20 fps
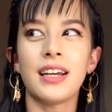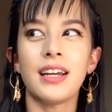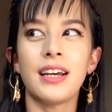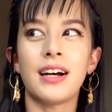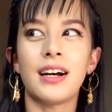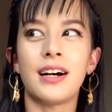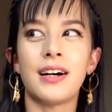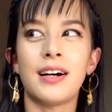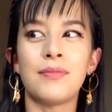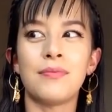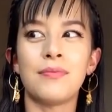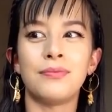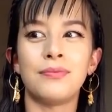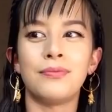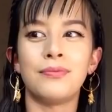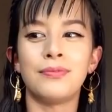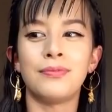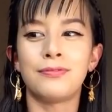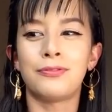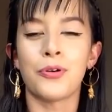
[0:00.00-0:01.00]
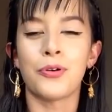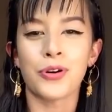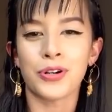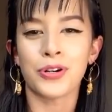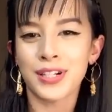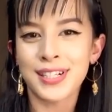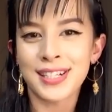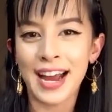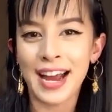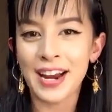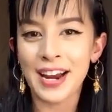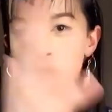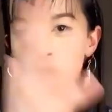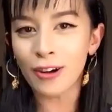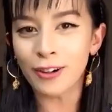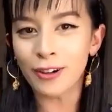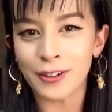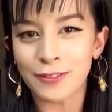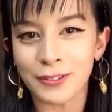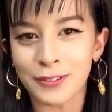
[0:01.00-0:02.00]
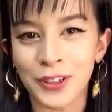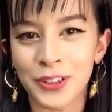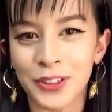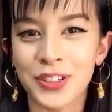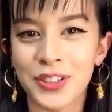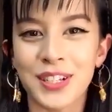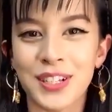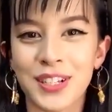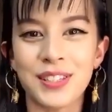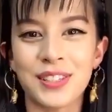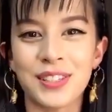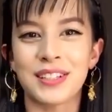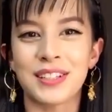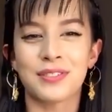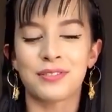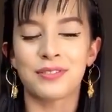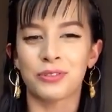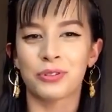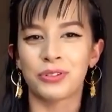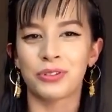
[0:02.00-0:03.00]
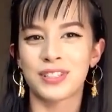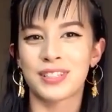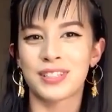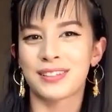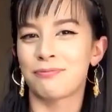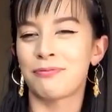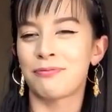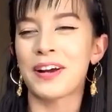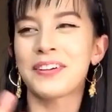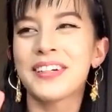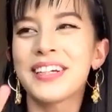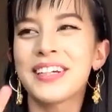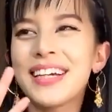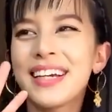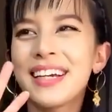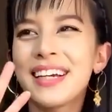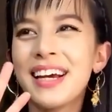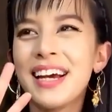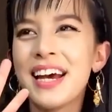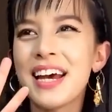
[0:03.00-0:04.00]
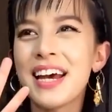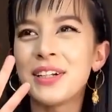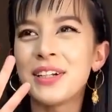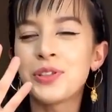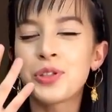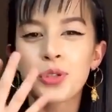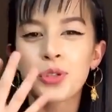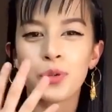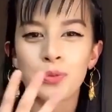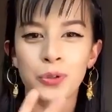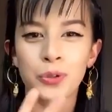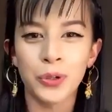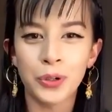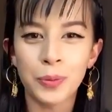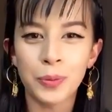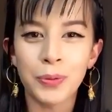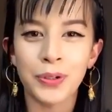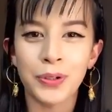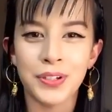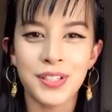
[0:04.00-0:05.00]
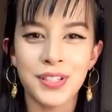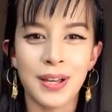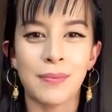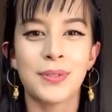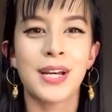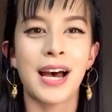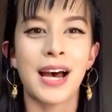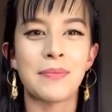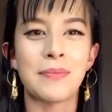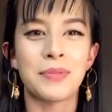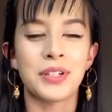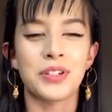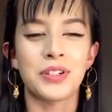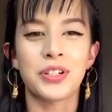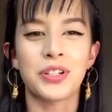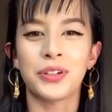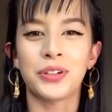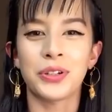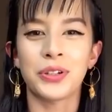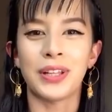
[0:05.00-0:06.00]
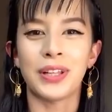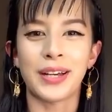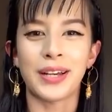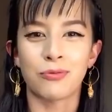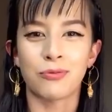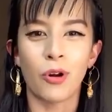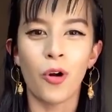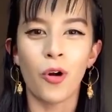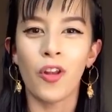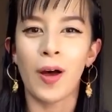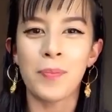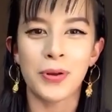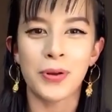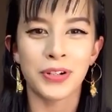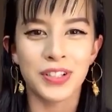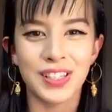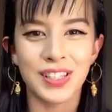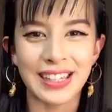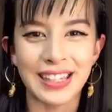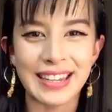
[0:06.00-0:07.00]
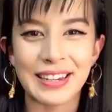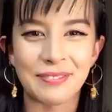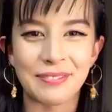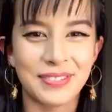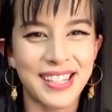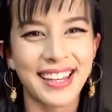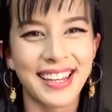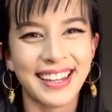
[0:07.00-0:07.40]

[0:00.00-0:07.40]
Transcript: um, for sinographers is is it's very inscrutable sometimes until you like roll up your sleeves